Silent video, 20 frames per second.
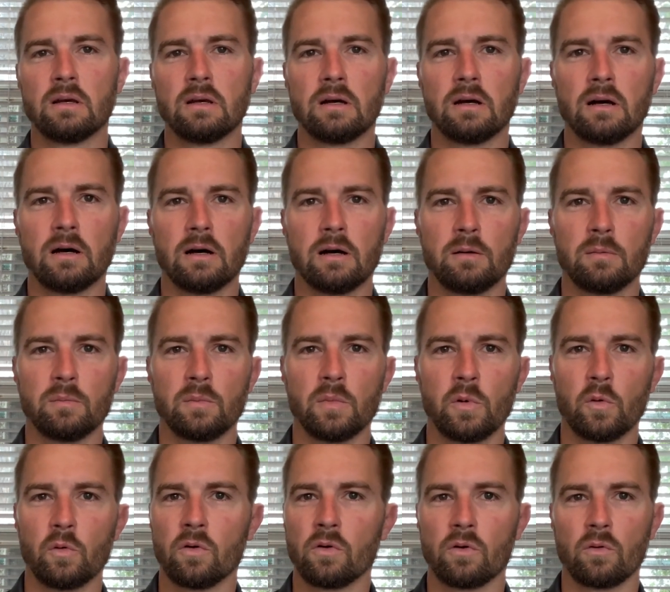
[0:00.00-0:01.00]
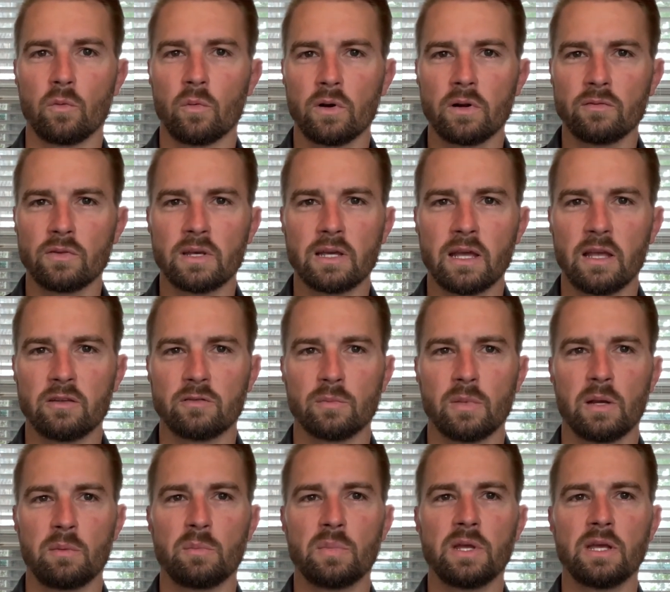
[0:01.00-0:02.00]
or whatever the case
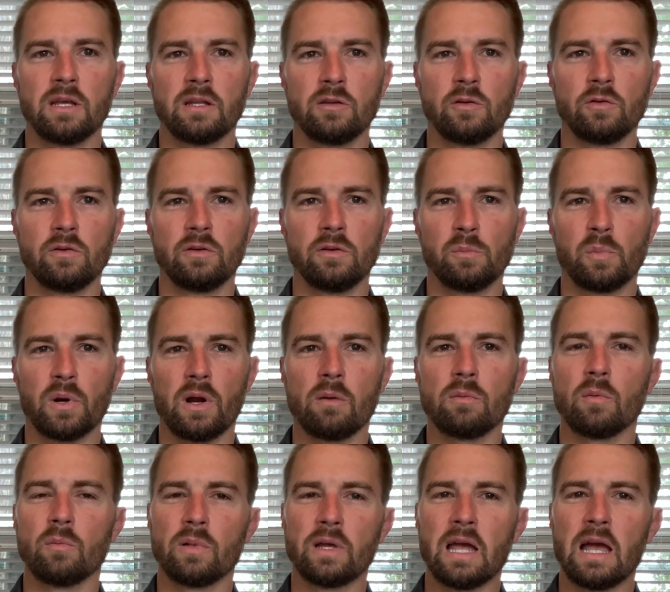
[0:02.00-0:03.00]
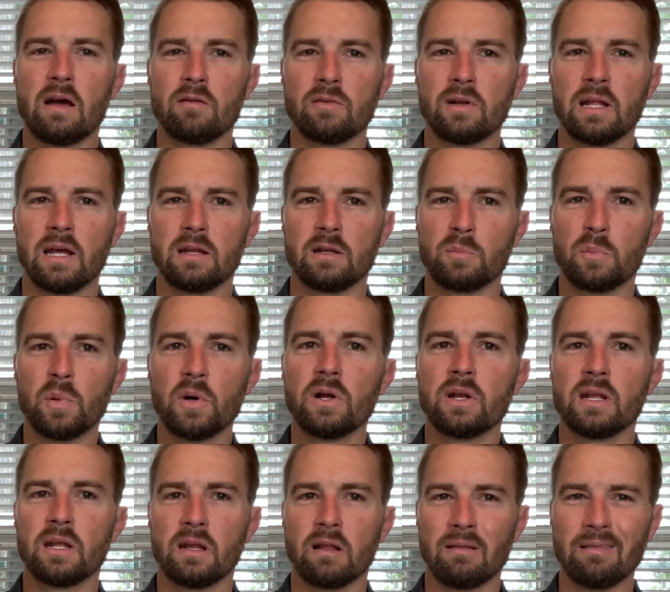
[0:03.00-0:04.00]
may be, and you probably haven't had to put
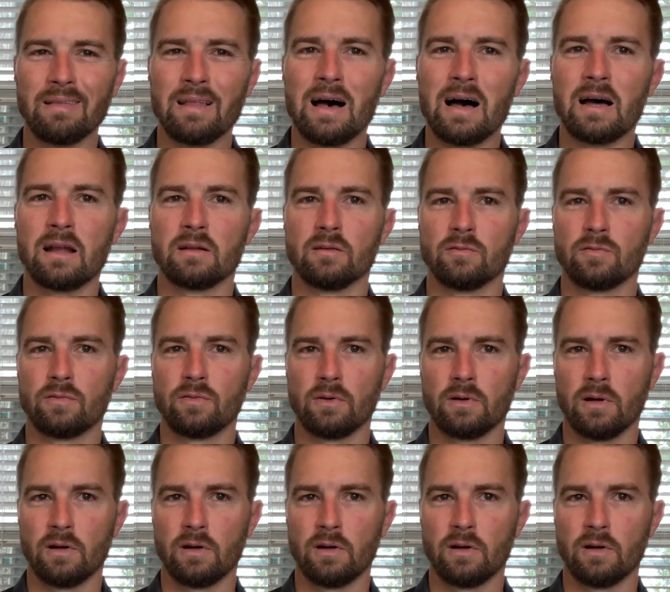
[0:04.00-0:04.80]
in a lot of